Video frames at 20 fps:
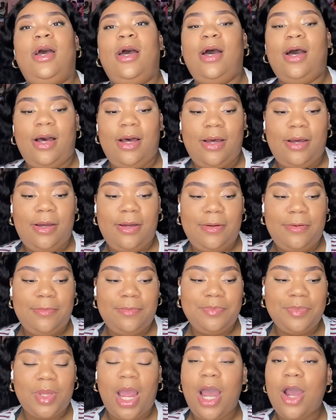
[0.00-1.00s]

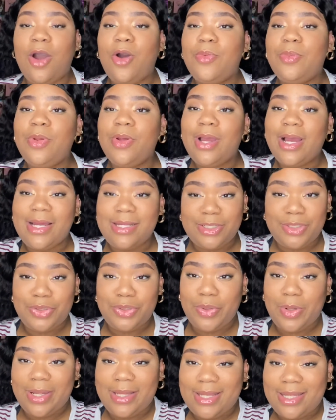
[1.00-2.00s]
I hope you guys
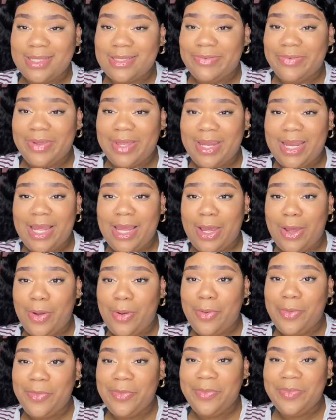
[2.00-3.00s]
enjoyed this
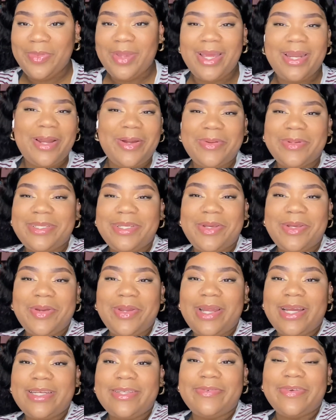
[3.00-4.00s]
video, and I will see you
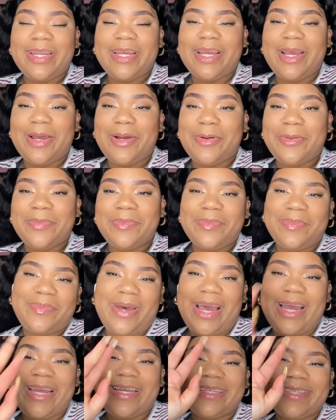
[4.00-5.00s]
next video.
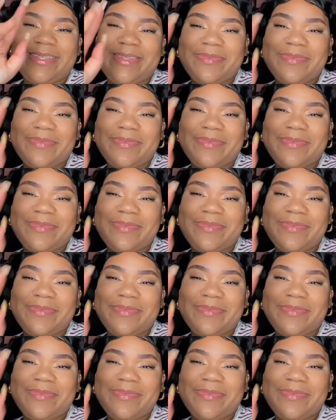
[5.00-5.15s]
Bye.